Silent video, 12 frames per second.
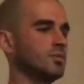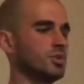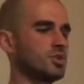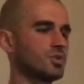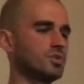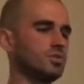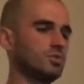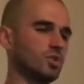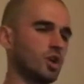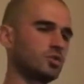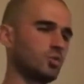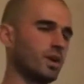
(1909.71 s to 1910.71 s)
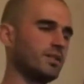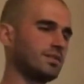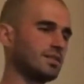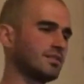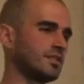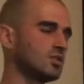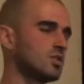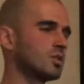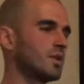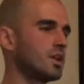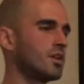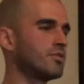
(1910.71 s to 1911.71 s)
We should not waste a single
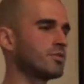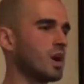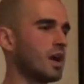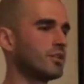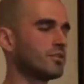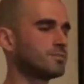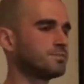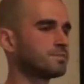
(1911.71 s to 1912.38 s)
grain of rice.